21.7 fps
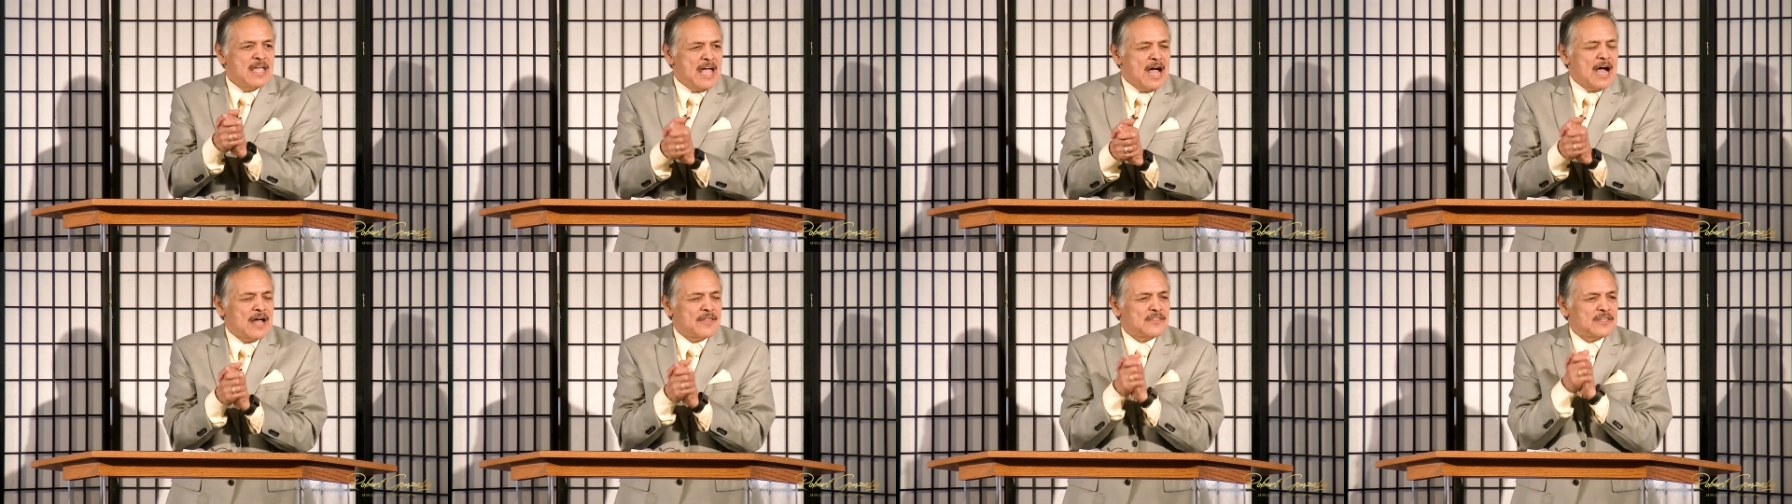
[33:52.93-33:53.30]

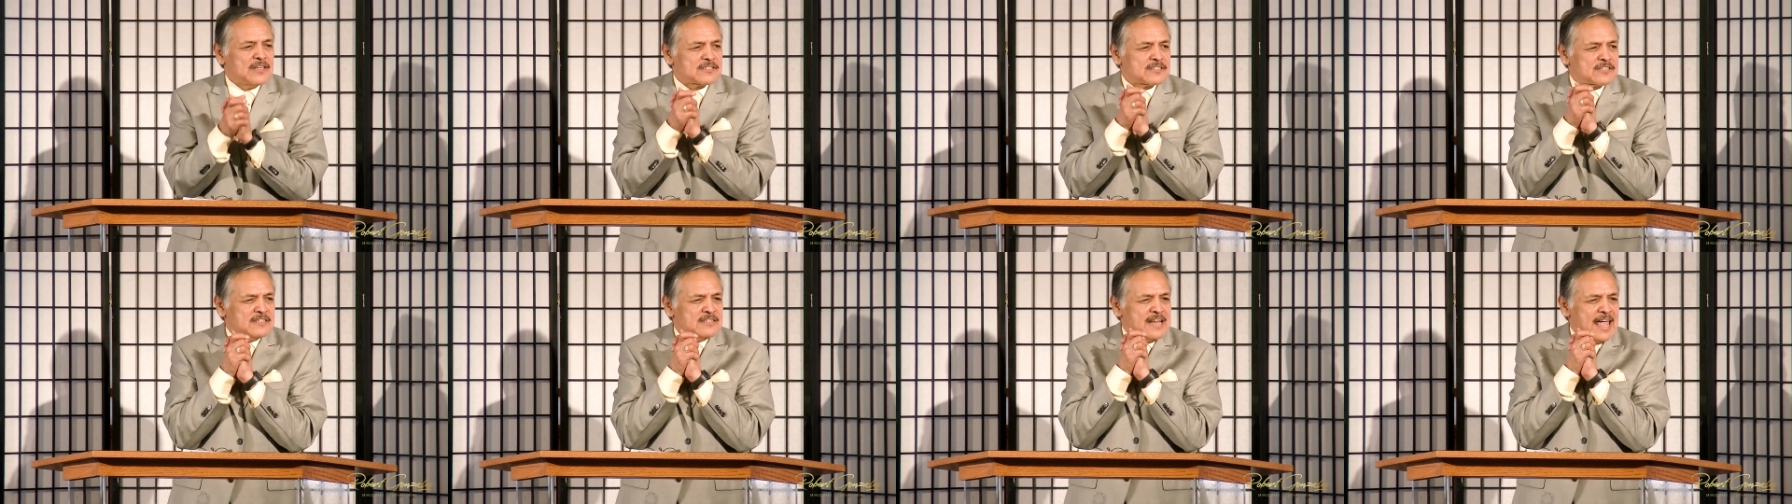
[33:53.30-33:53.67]
on
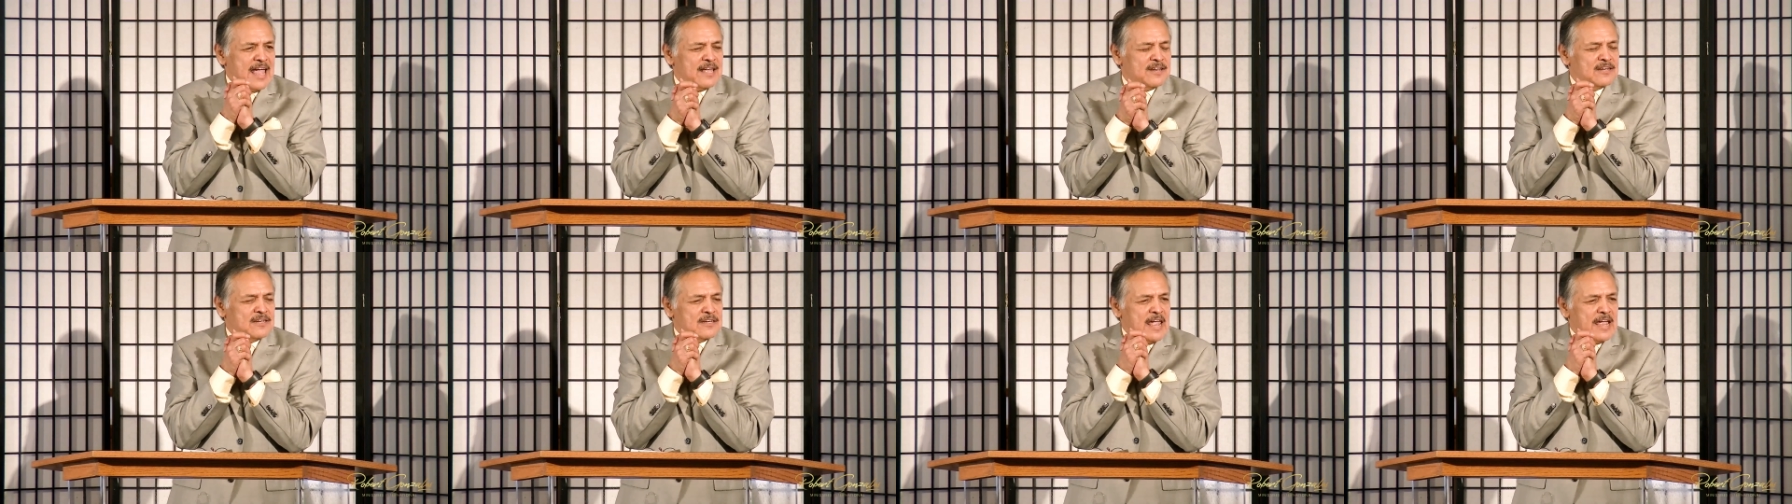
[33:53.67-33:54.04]
this
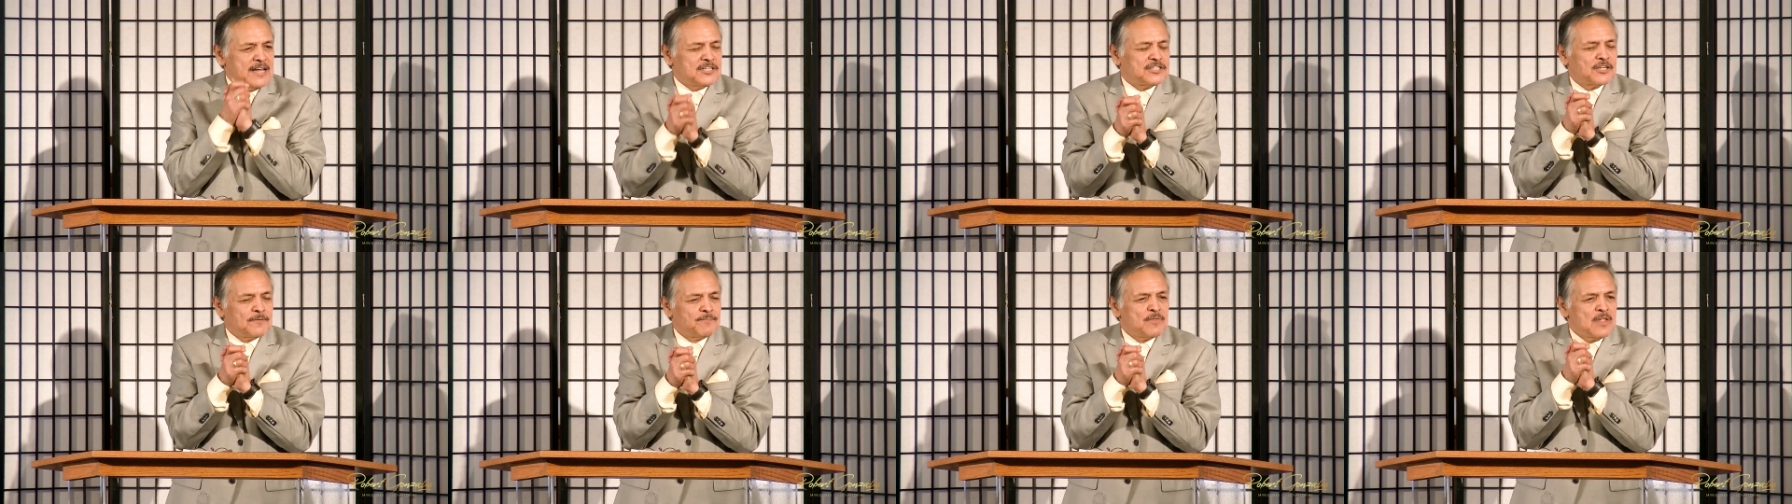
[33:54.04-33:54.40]

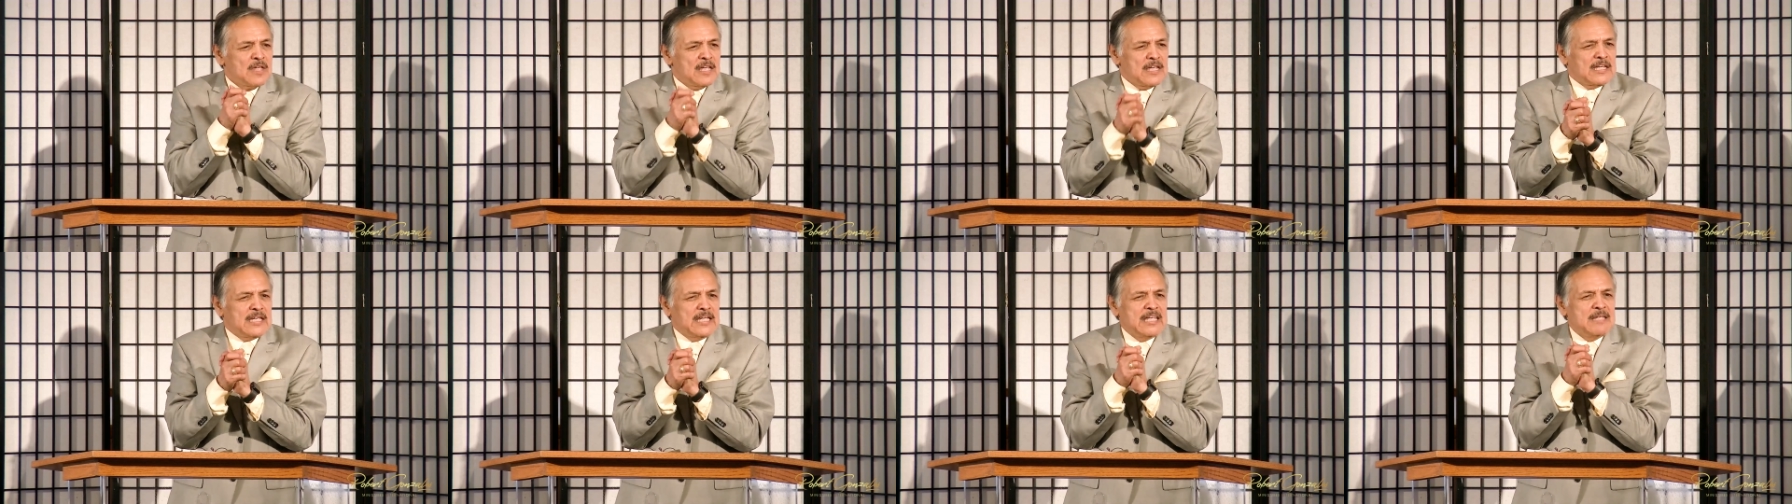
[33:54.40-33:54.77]
nation,
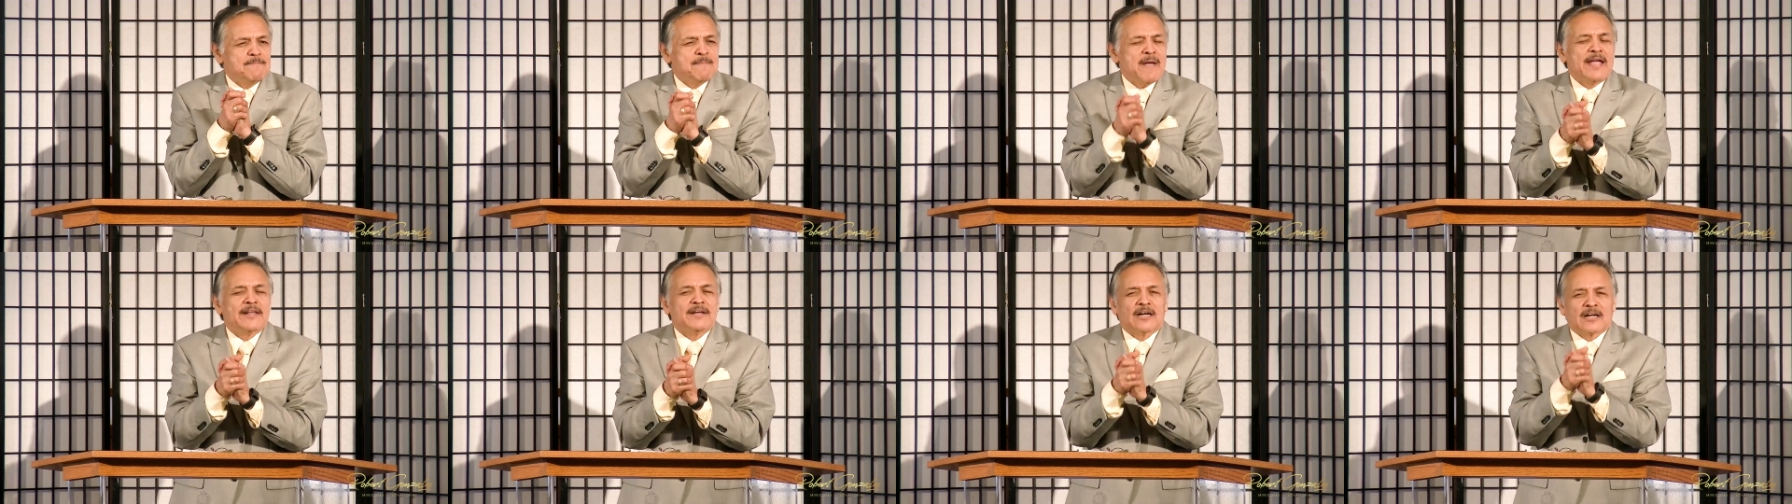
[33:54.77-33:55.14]
he
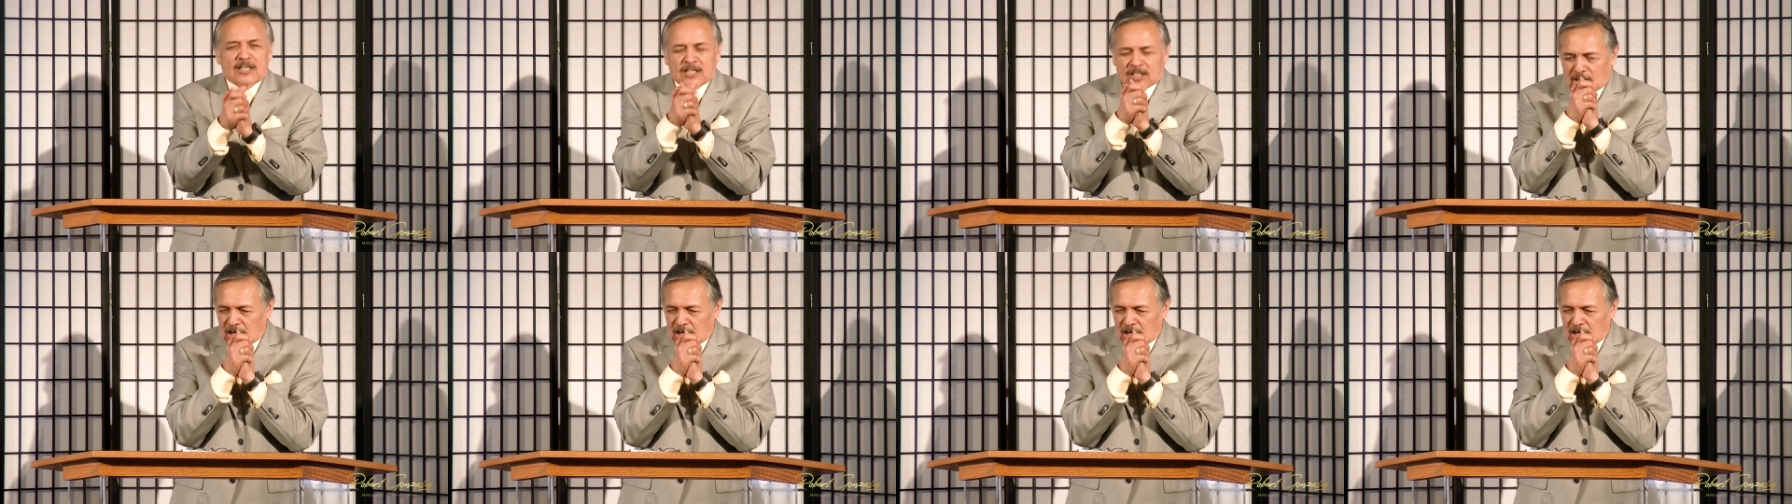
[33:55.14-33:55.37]
made a